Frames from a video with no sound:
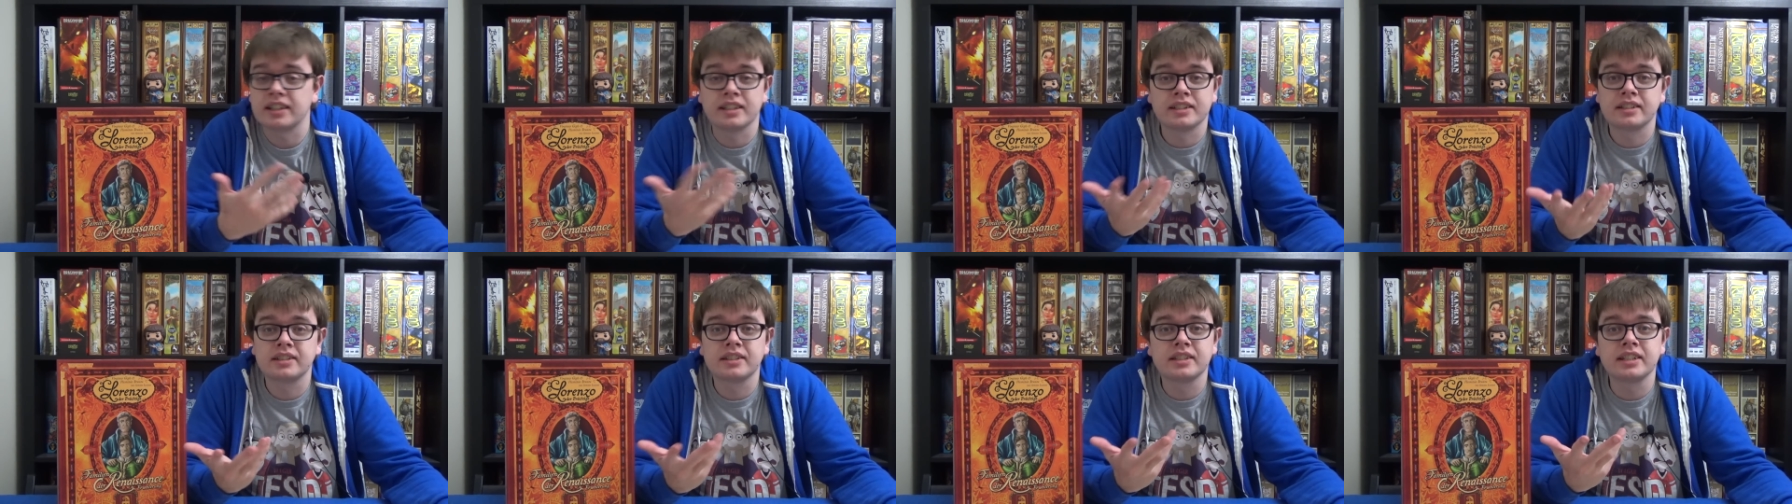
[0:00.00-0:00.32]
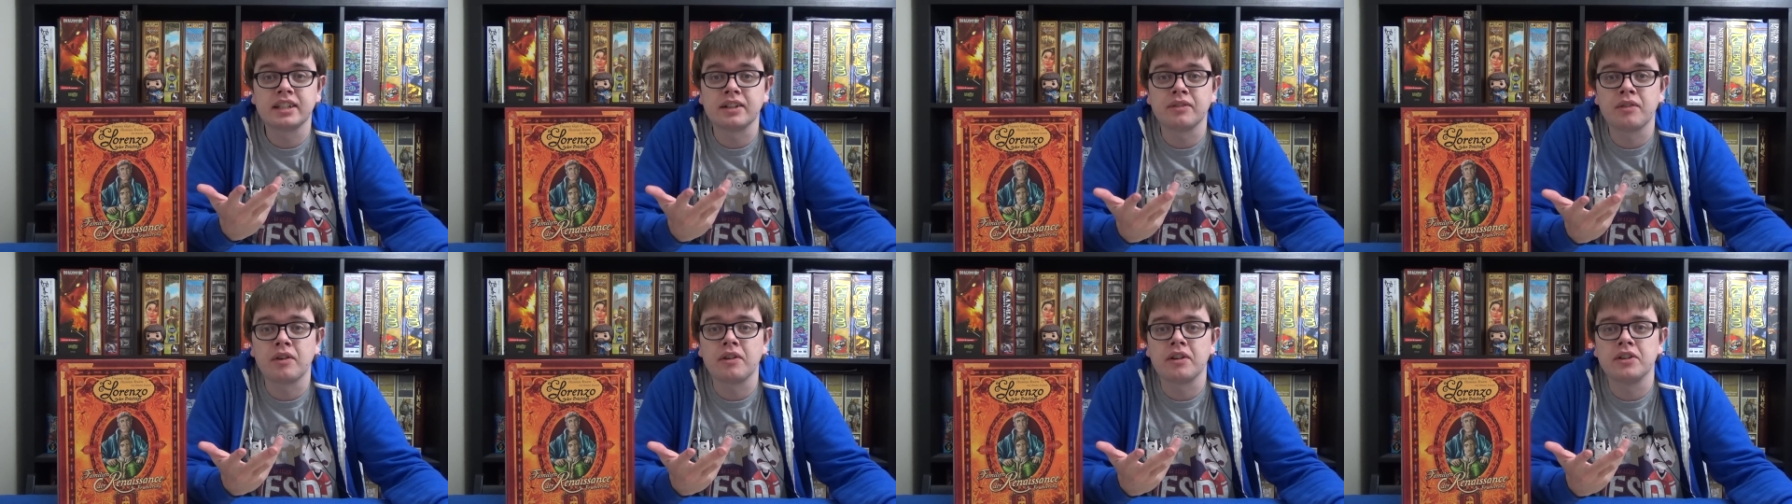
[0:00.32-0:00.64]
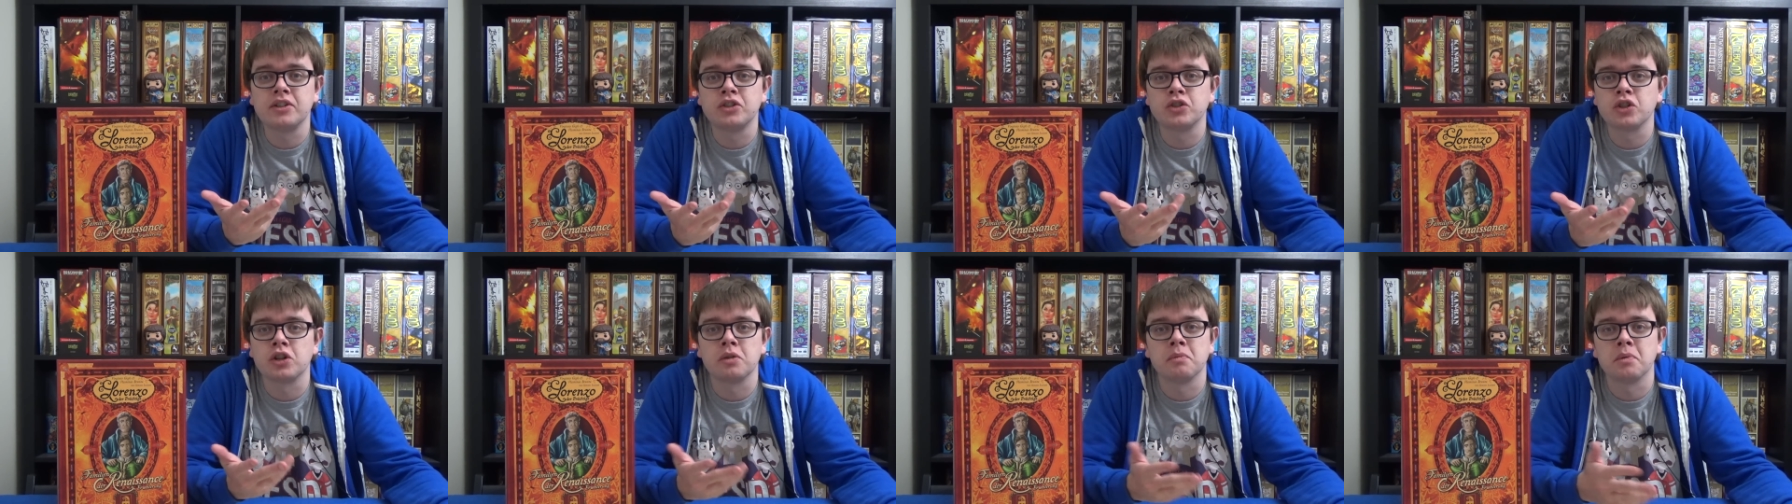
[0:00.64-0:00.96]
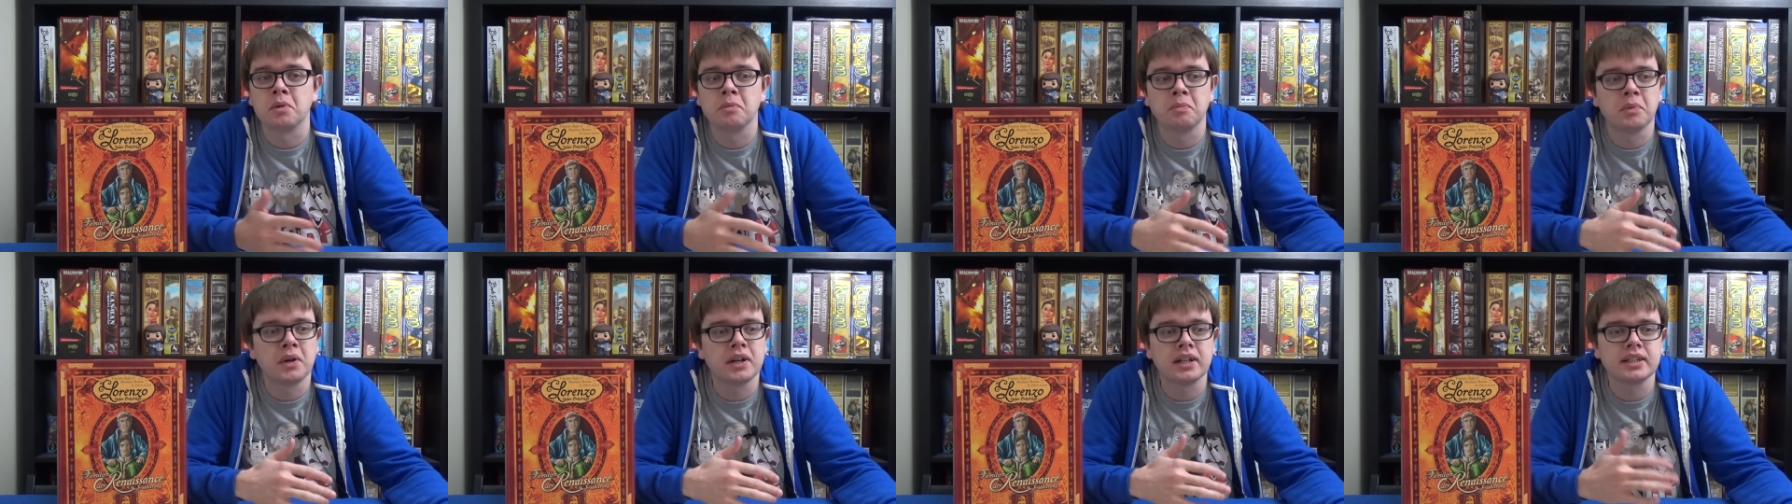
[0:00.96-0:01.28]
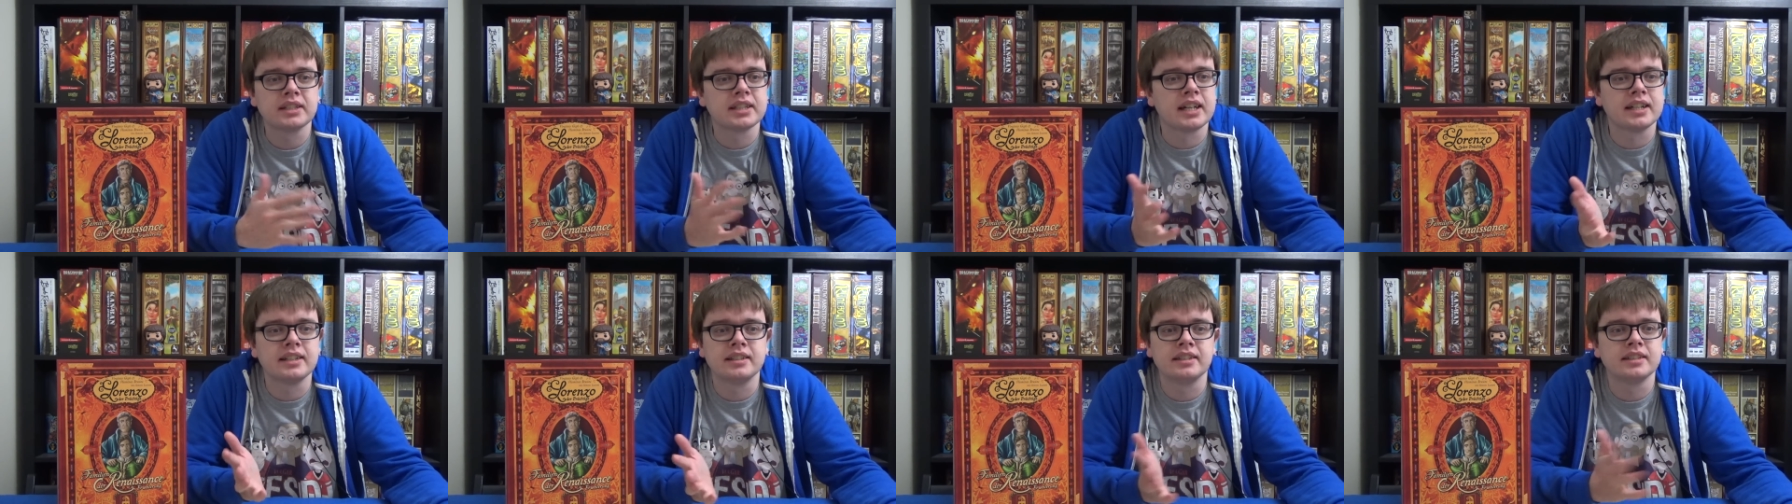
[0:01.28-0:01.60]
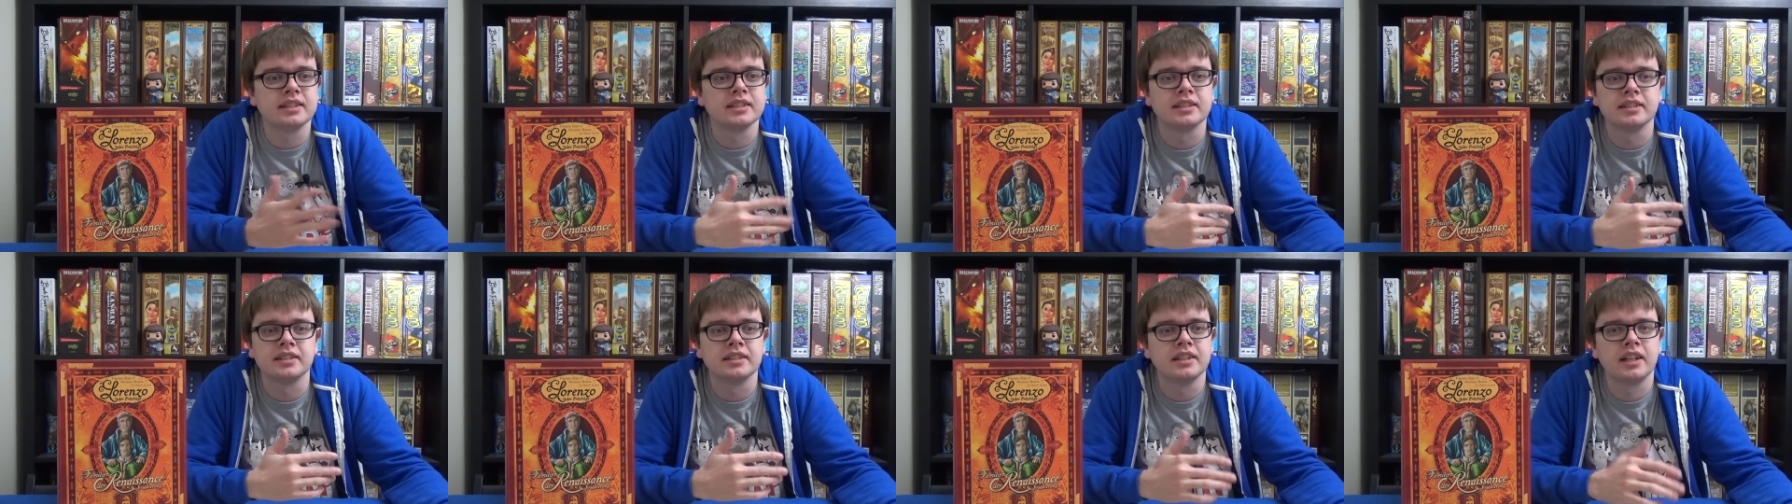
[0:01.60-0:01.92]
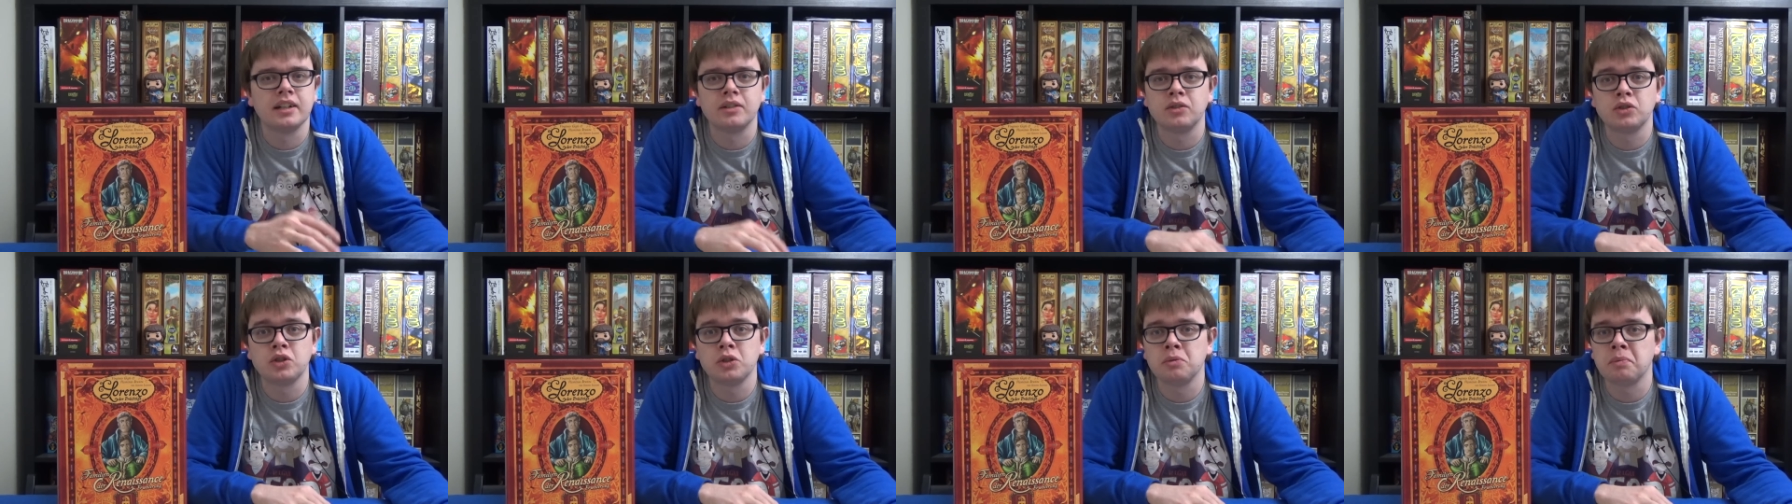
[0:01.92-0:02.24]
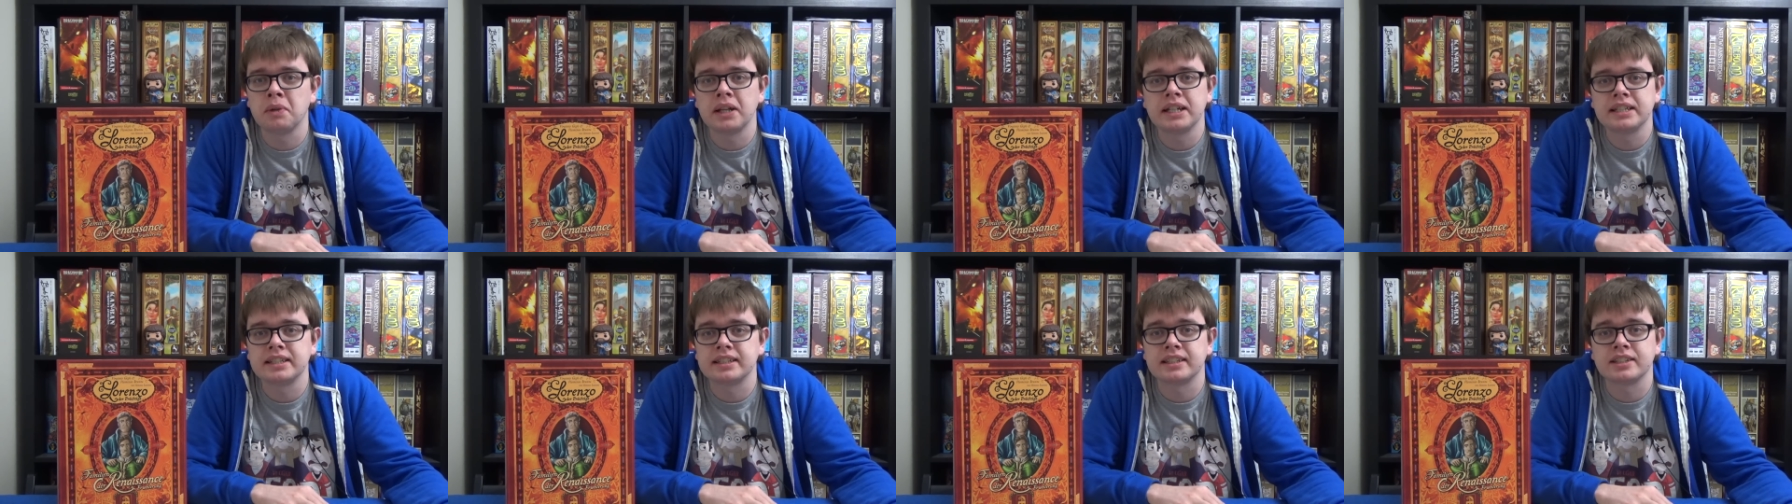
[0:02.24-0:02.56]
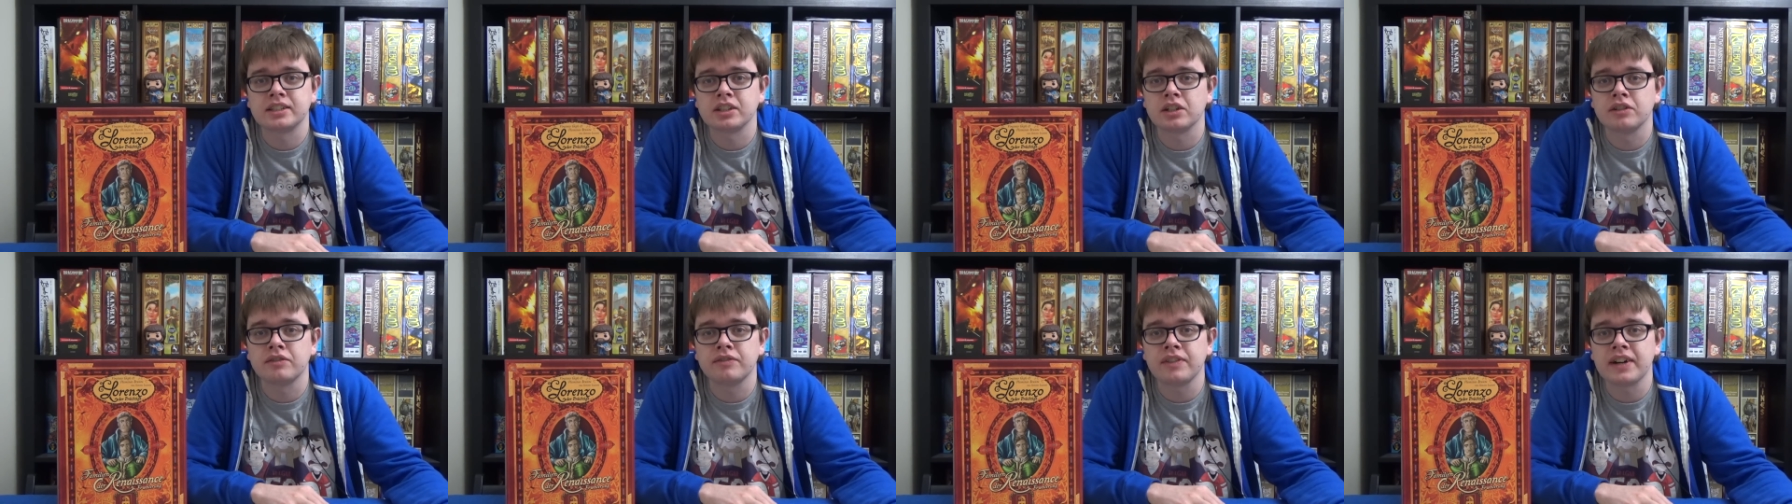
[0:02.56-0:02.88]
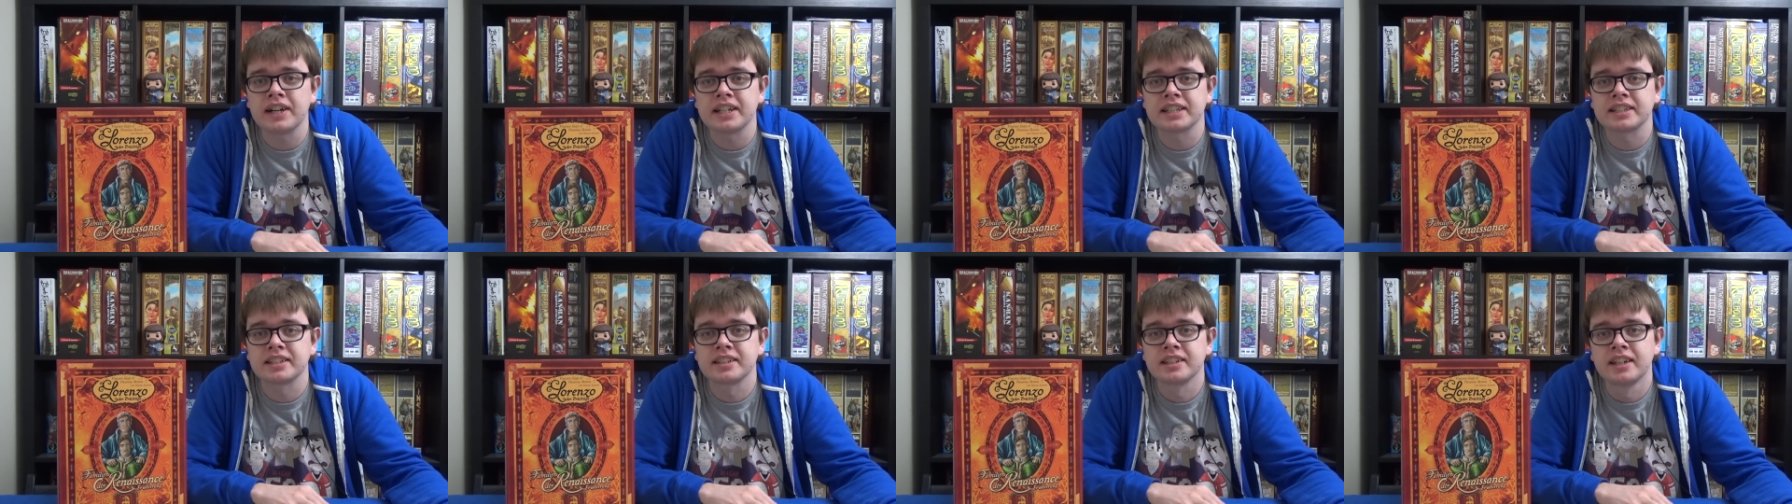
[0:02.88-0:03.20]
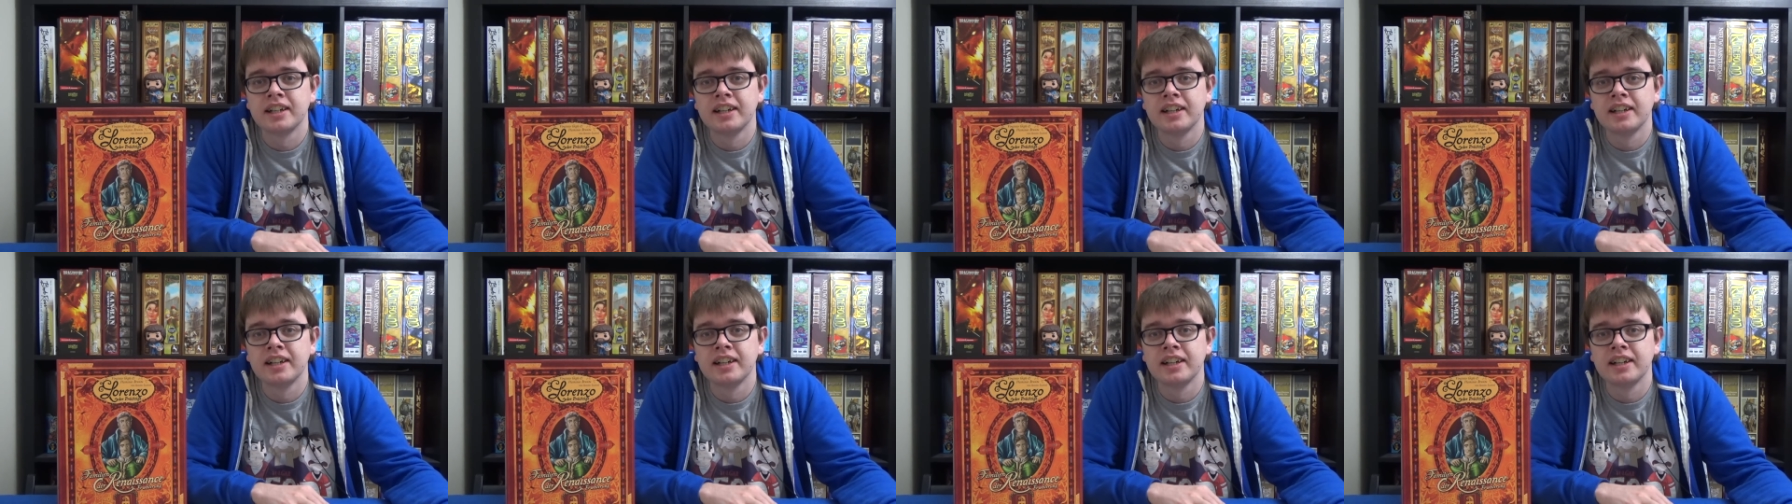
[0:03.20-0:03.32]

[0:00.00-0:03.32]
It's still very enjoyable, but I tend to you know two players is so fast.